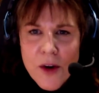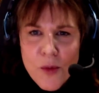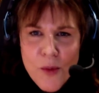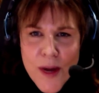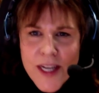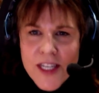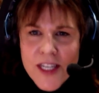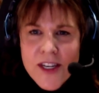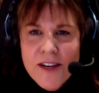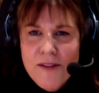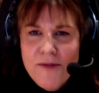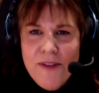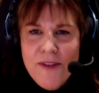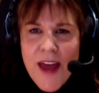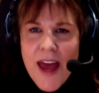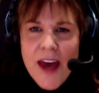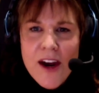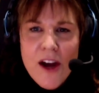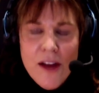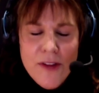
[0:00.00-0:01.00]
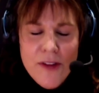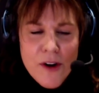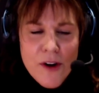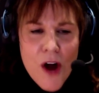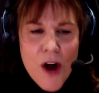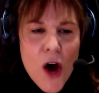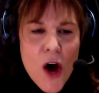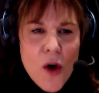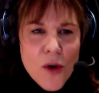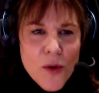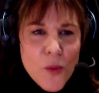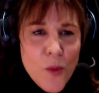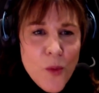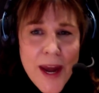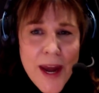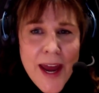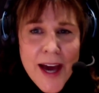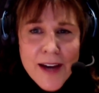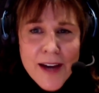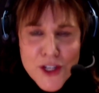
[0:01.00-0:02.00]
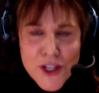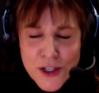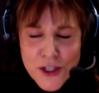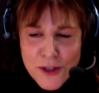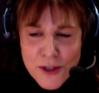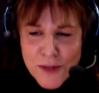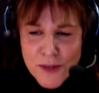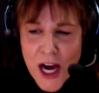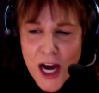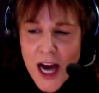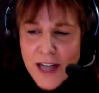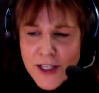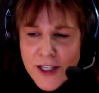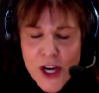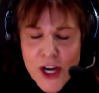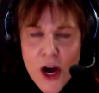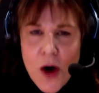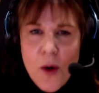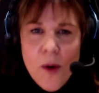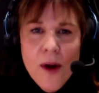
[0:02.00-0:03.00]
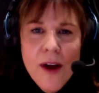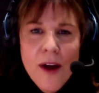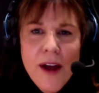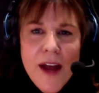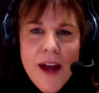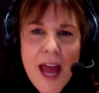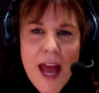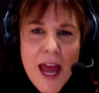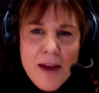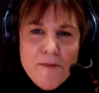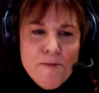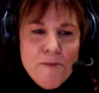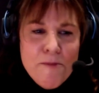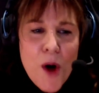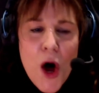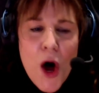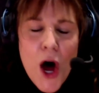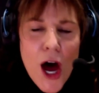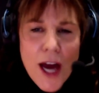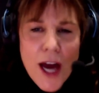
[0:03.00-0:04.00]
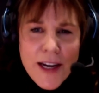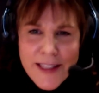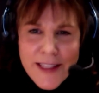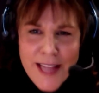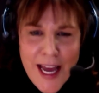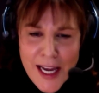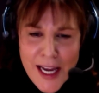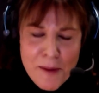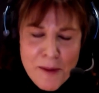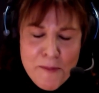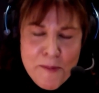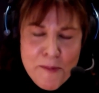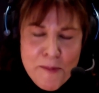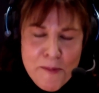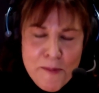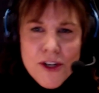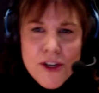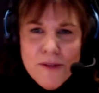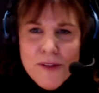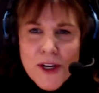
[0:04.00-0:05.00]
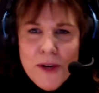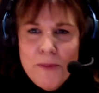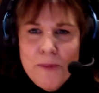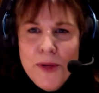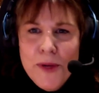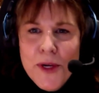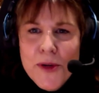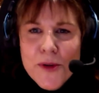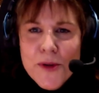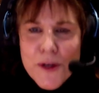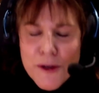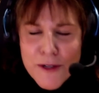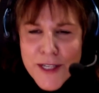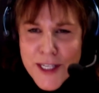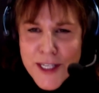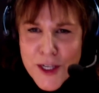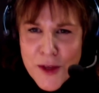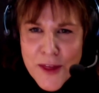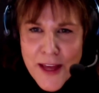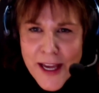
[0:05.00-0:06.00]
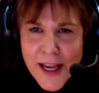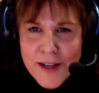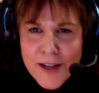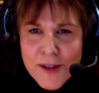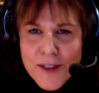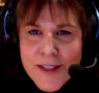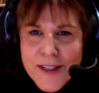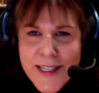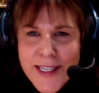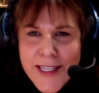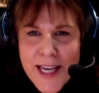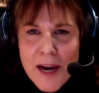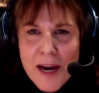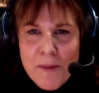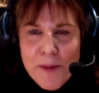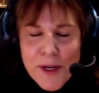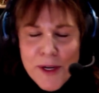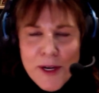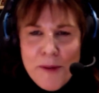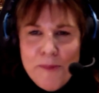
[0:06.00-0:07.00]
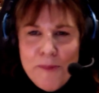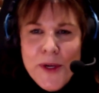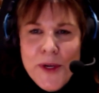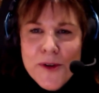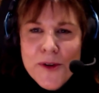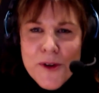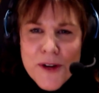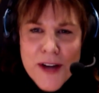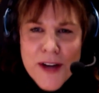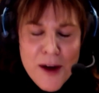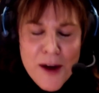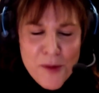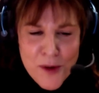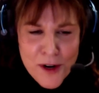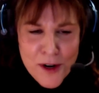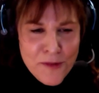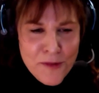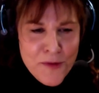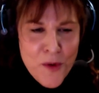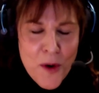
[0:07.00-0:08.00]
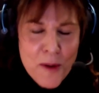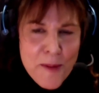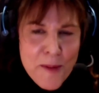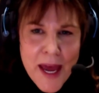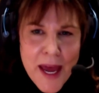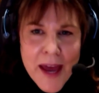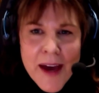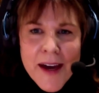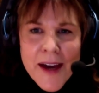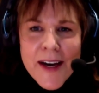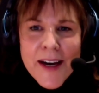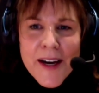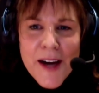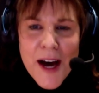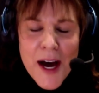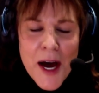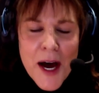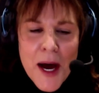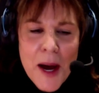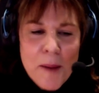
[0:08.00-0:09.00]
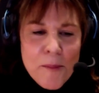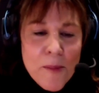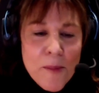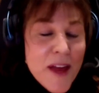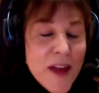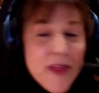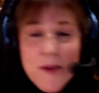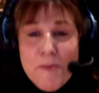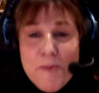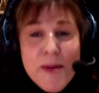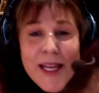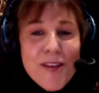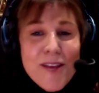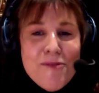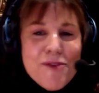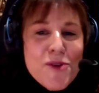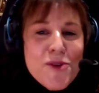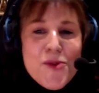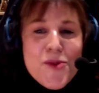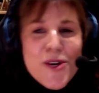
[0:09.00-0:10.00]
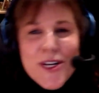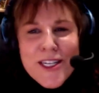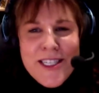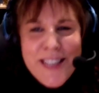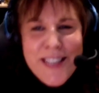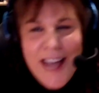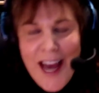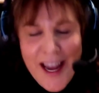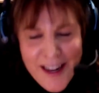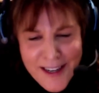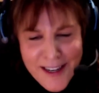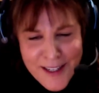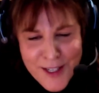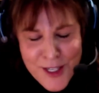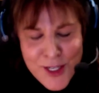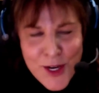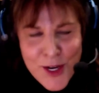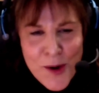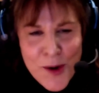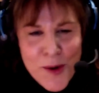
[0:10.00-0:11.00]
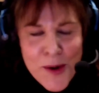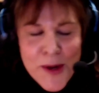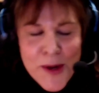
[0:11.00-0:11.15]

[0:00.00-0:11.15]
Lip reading: rented a van on their own, went out to Costco and bought like a bunch of computers so they could set up a computer network for me in the middle of the workday. So